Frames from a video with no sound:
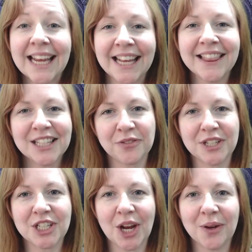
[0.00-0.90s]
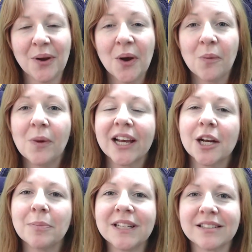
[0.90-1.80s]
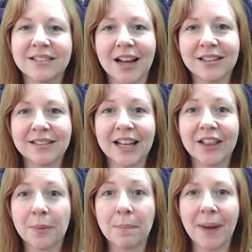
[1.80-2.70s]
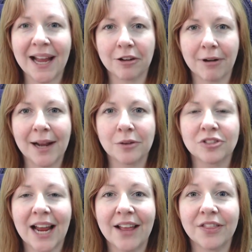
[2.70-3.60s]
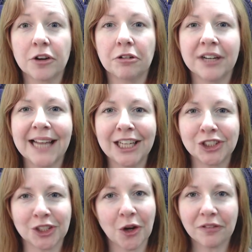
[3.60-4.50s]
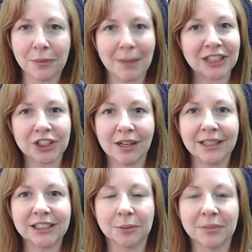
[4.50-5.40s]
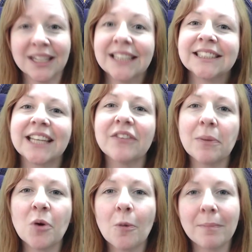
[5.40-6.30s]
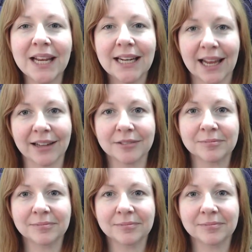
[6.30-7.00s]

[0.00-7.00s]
In this video, we're going to be discussing the background and the creation of the magic item to give it more meaning.